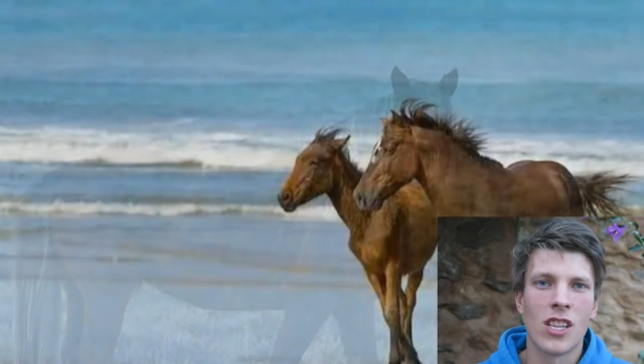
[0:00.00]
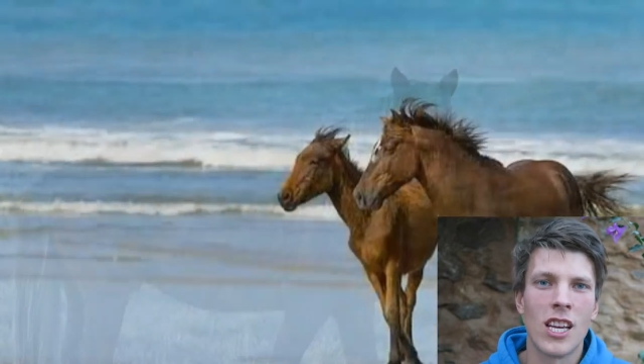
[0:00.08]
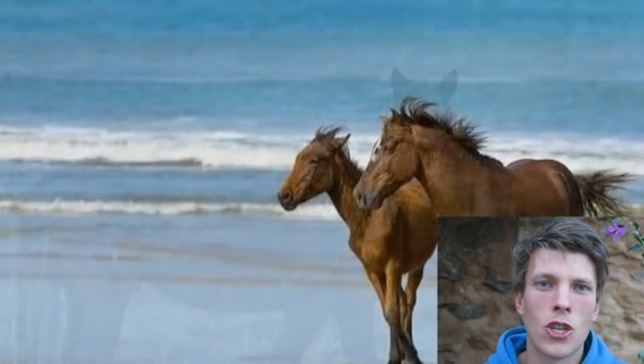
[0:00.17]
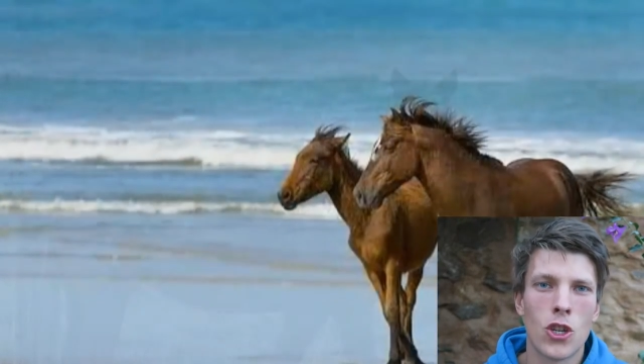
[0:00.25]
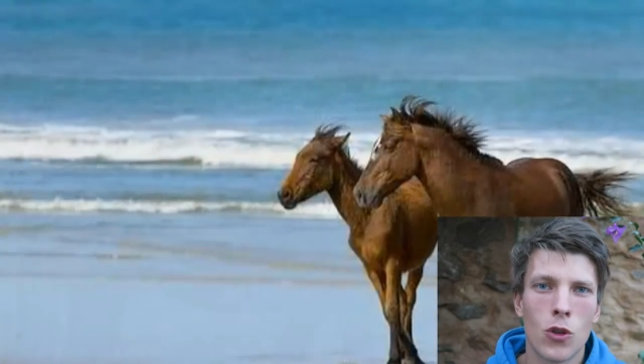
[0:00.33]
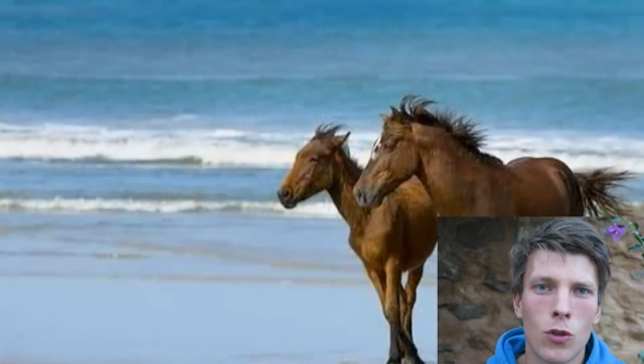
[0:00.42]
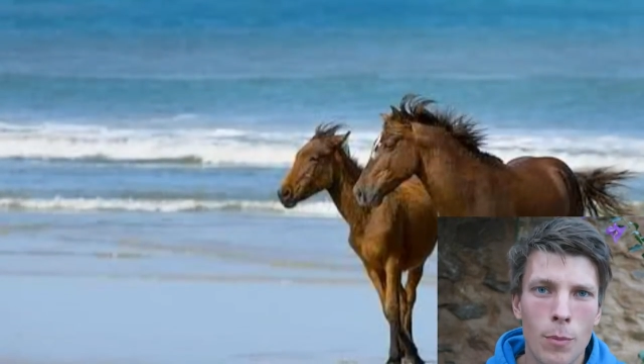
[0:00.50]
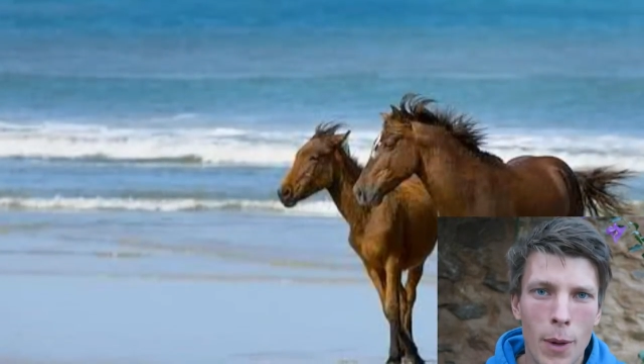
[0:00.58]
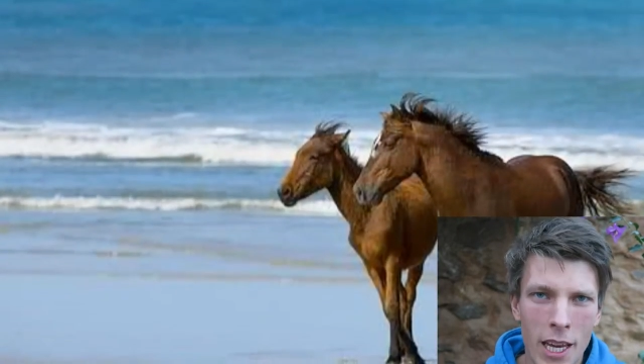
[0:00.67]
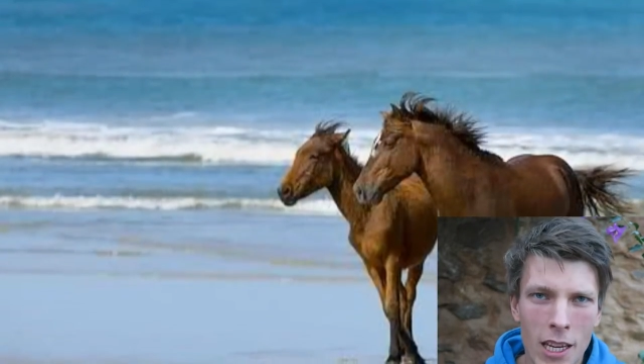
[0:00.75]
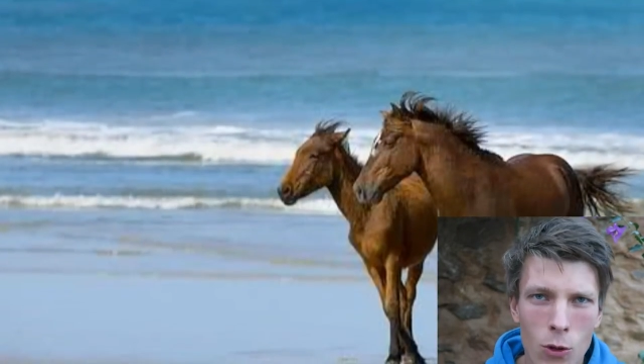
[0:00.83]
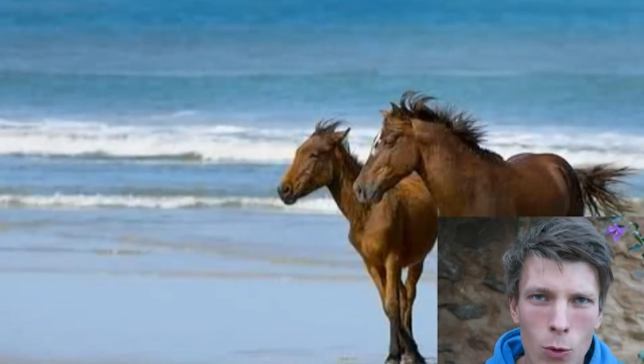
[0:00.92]
They should
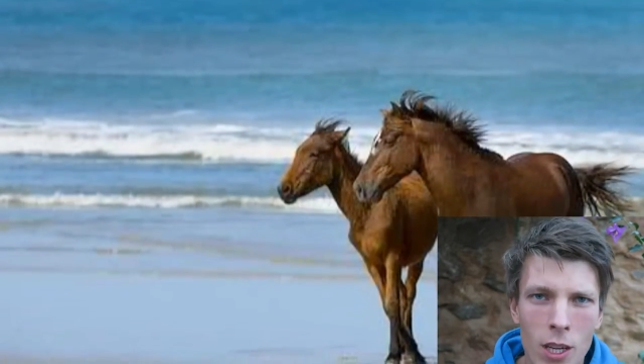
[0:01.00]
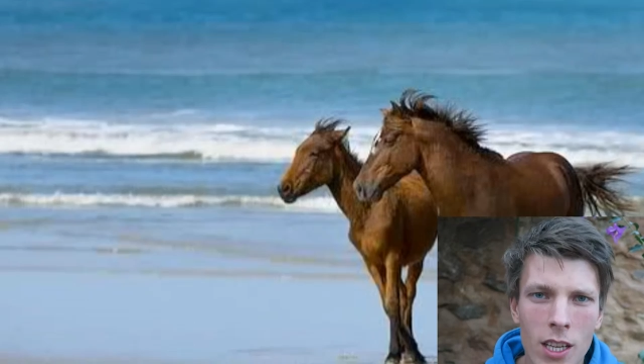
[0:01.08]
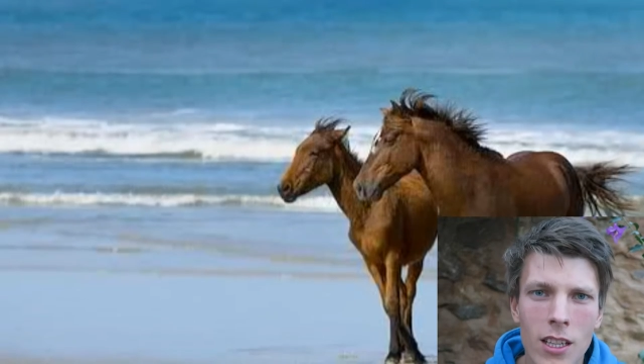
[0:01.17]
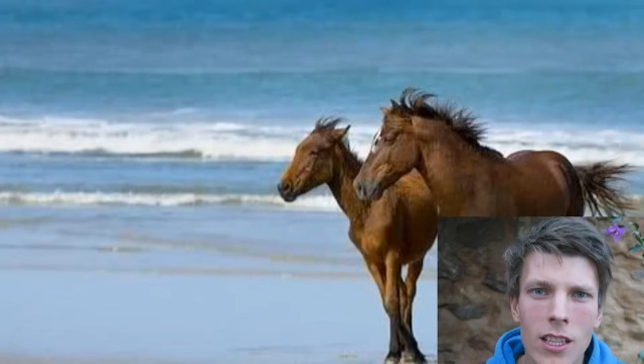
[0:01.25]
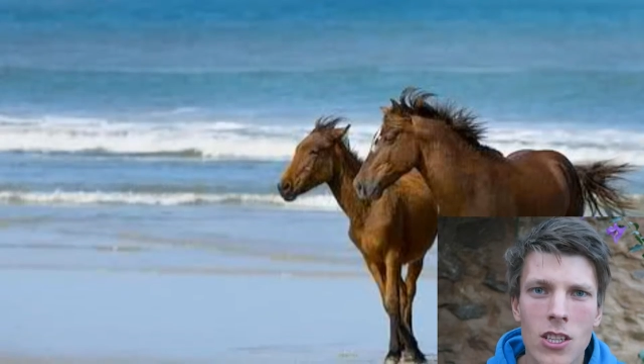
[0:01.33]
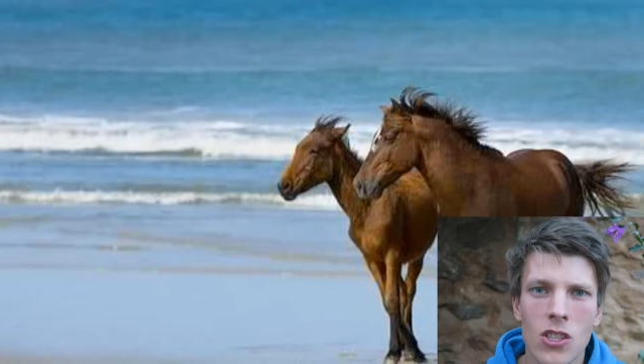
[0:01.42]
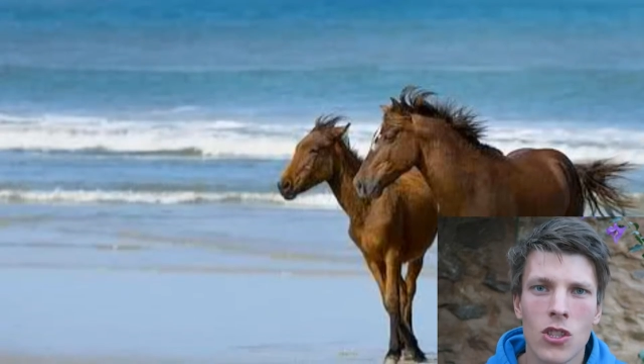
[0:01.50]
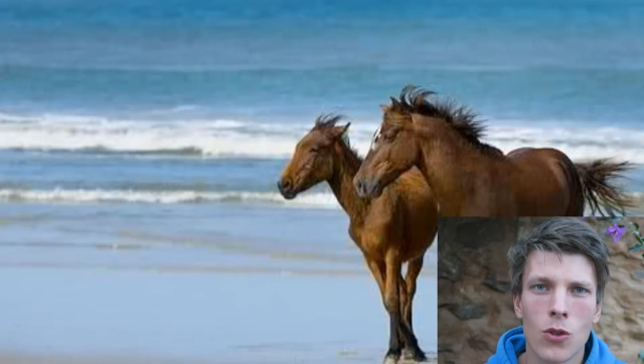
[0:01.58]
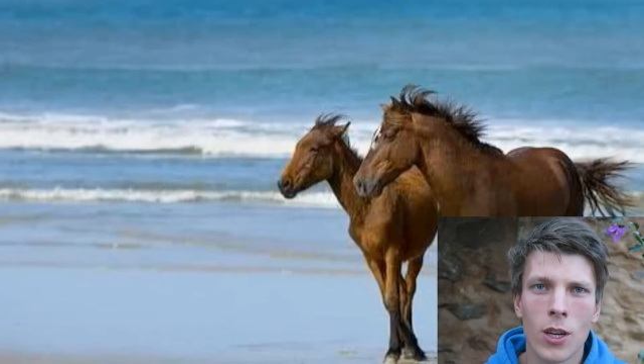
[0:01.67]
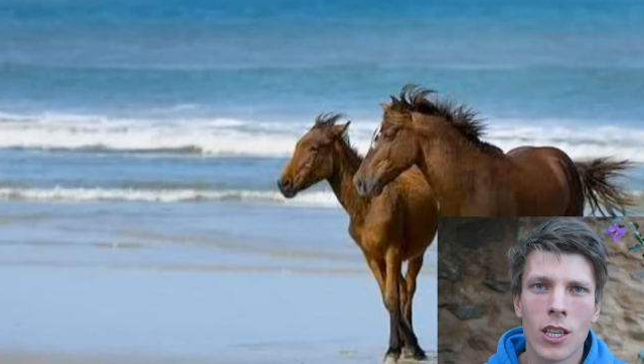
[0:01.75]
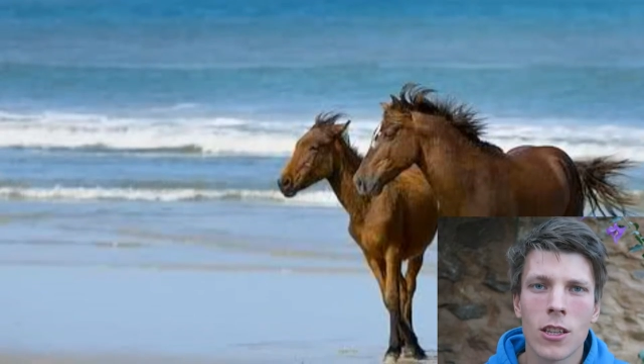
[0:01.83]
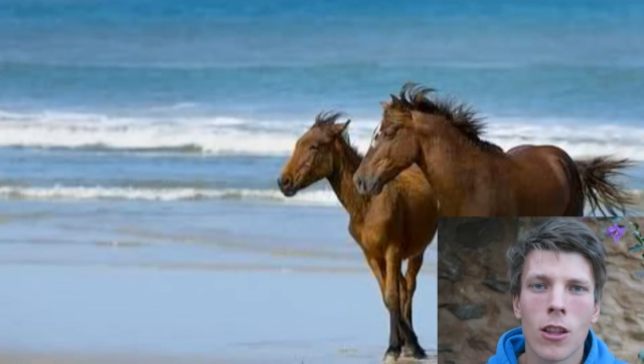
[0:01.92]
make really
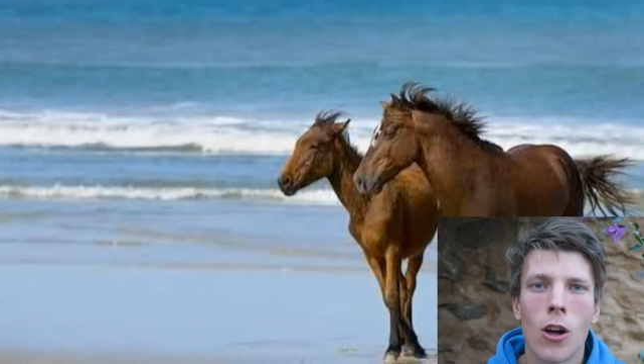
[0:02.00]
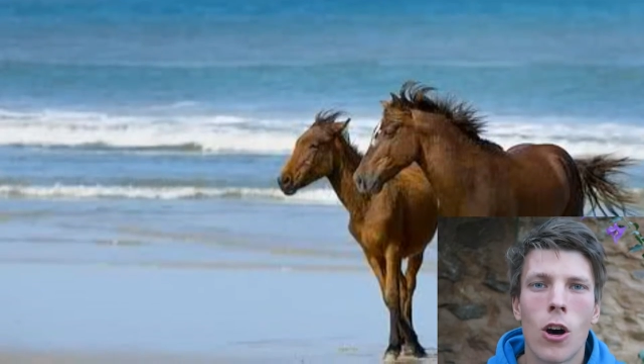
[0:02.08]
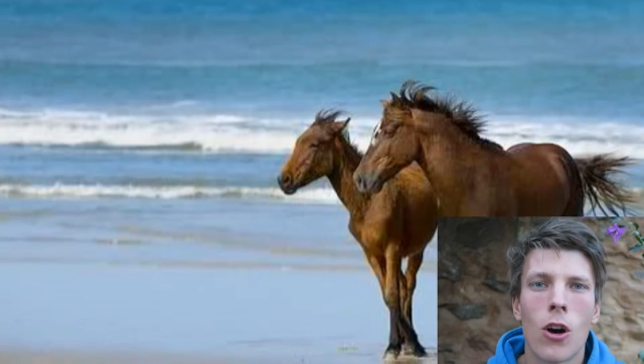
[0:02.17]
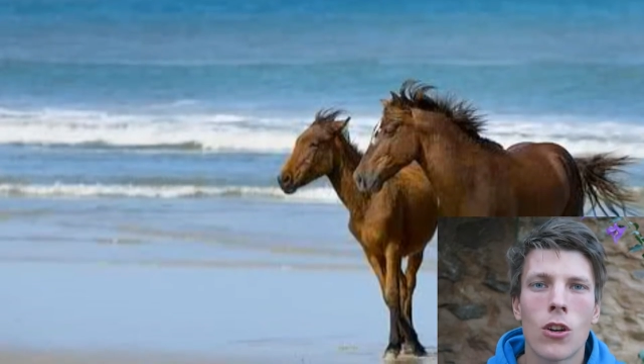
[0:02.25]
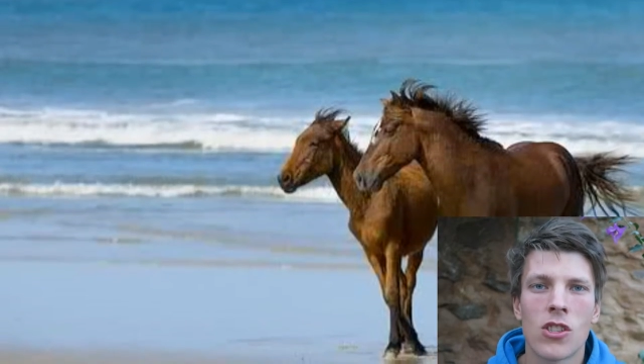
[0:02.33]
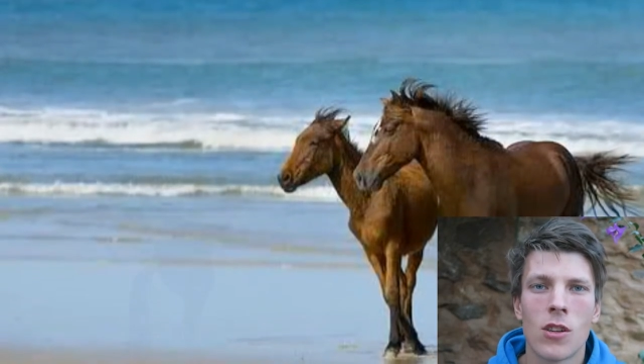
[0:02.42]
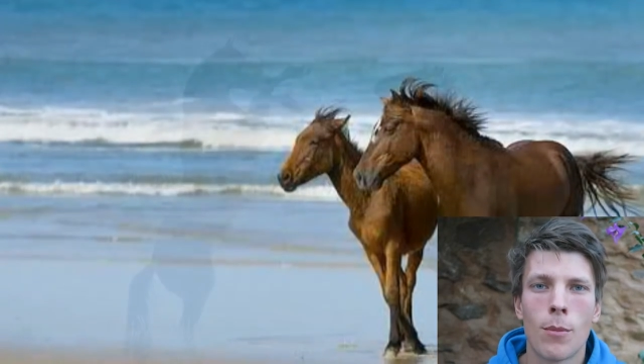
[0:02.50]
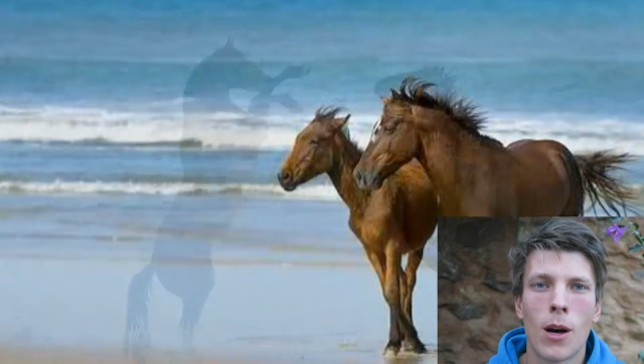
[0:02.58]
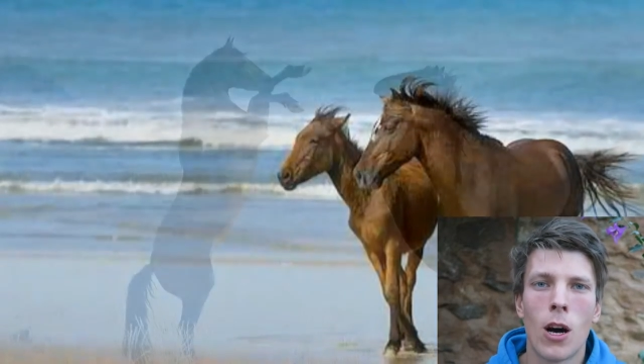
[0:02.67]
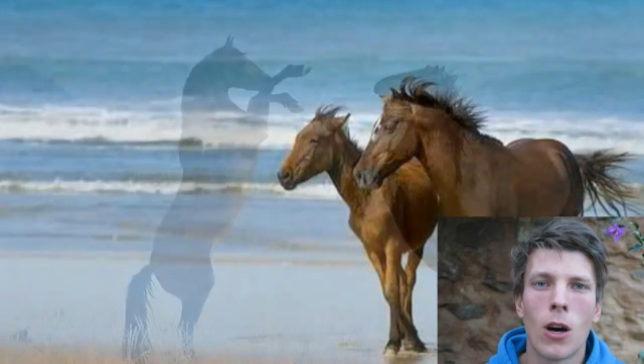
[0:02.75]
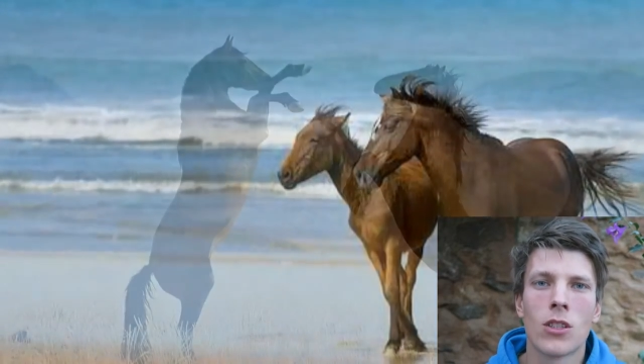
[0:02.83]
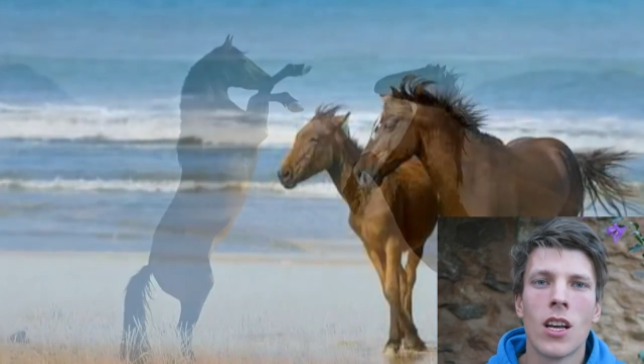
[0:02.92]
strict laws
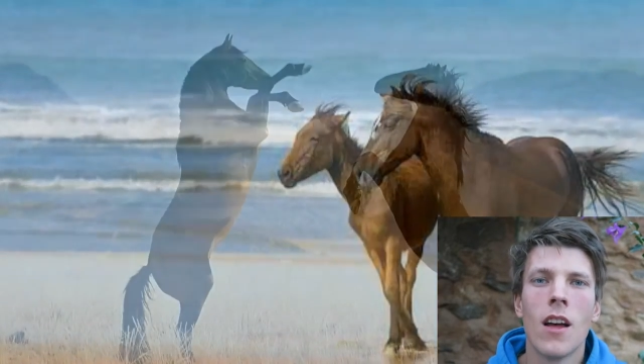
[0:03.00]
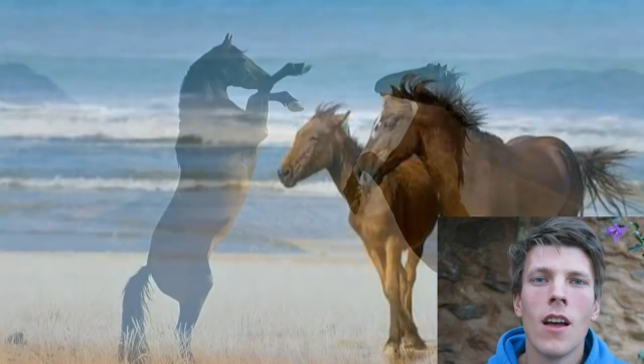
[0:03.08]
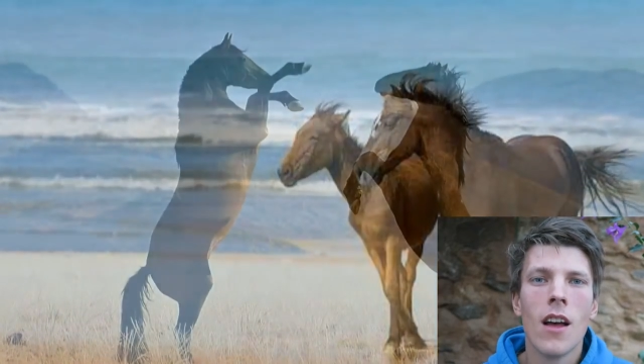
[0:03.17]
about